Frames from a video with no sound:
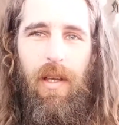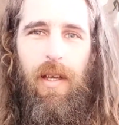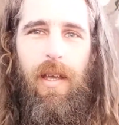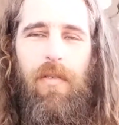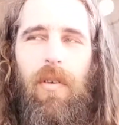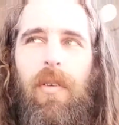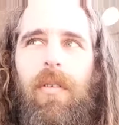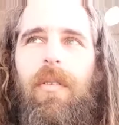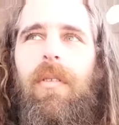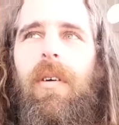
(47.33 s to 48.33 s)
You
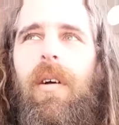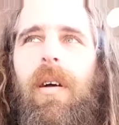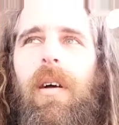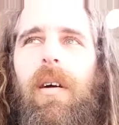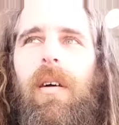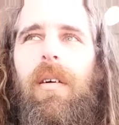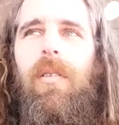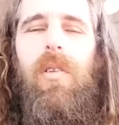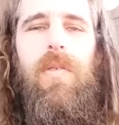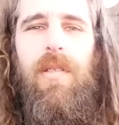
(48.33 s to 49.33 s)
ever
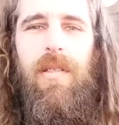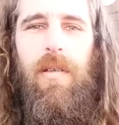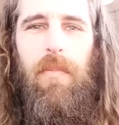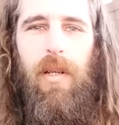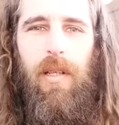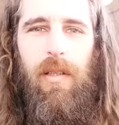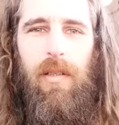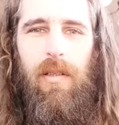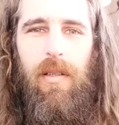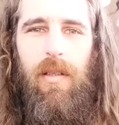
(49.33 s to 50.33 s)
lose somebody
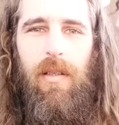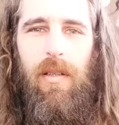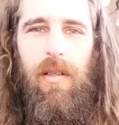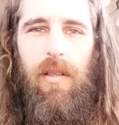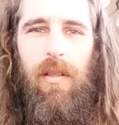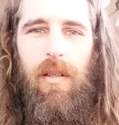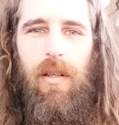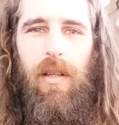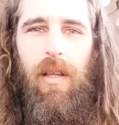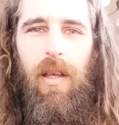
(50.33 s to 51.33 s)

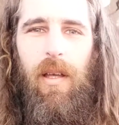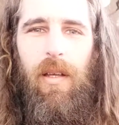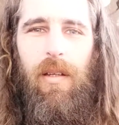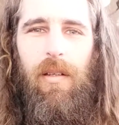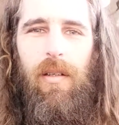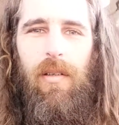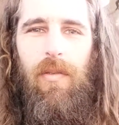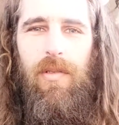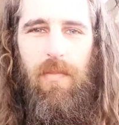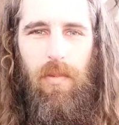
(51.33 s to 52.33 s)
that
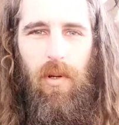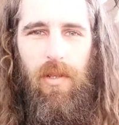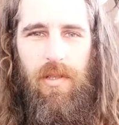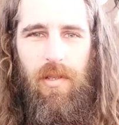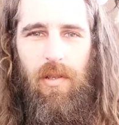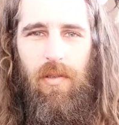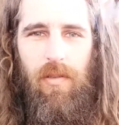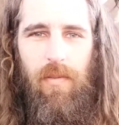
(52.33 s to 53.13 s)
was important to you?